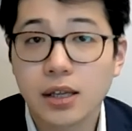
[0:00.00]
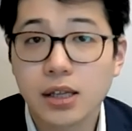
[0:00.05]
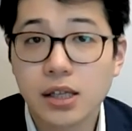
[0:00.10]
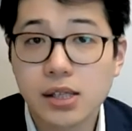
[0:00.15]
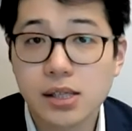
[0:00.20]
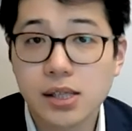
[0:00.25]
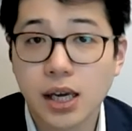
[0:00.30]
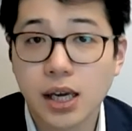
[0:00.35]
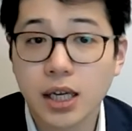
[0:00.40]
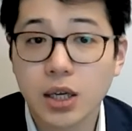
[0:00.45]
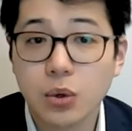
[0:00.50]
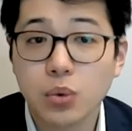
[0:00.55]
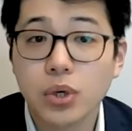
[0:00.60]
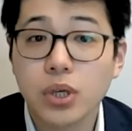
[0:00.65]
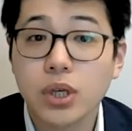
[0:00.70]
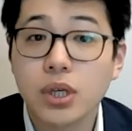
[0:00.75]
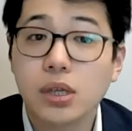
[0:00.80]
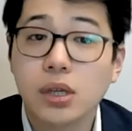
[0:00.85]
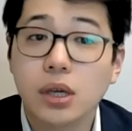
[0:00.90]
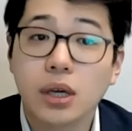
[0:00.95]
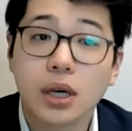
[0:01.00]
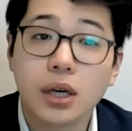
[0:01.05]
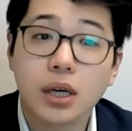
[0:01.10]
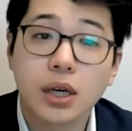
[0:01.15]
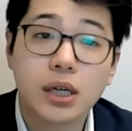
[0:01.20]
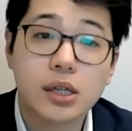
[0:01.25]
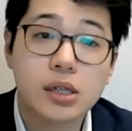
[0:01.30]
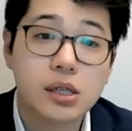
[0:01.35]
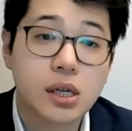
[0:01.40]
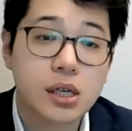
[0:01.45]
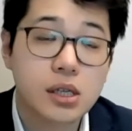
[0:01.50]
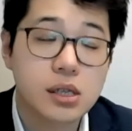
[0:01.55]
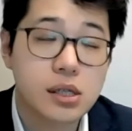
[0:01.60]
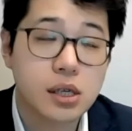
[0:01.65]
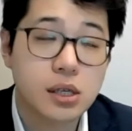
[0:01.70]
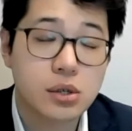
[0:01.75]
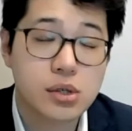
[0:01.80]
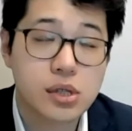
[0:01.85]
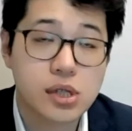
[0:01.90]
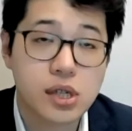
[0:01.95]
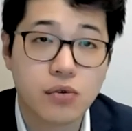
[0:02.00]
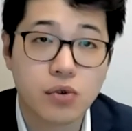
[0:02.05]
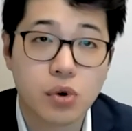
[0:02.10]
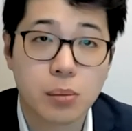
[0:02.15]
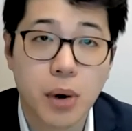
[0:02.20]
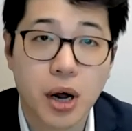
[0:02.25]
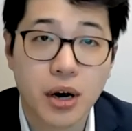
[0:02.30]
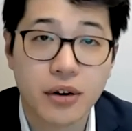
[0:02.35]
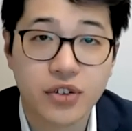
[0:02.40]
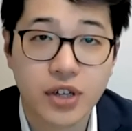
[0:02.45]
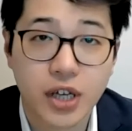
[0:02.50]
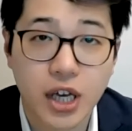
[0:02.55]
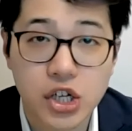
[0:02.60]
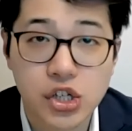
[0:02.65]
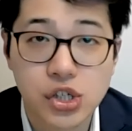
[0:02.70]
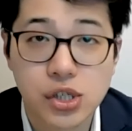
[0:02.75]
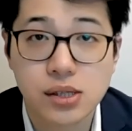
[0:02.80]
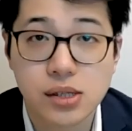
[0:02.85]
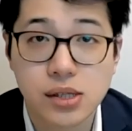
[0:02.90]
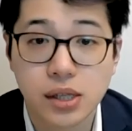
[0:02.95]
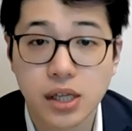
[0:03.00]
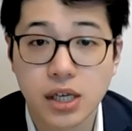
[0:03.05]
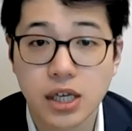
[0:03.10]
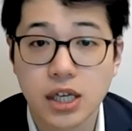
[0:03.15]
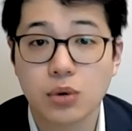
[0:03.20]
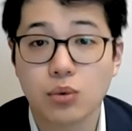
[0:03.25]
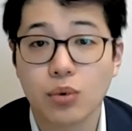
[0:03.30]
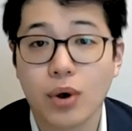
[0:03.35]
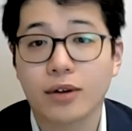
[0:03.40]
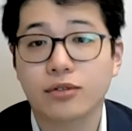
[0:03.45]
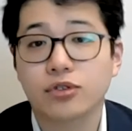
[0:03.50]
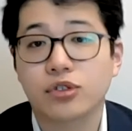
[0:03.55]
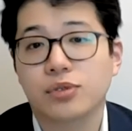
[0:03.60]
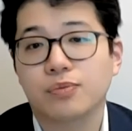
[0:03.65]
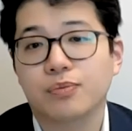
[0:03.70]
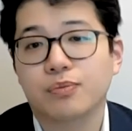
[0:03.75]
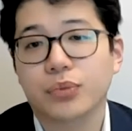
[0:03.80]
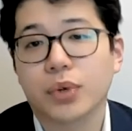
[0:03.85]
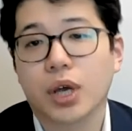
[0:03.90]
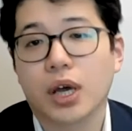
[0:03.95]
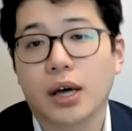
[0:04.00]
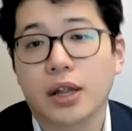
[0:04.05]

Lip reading: In this study, we considered several modifications of the EREFS.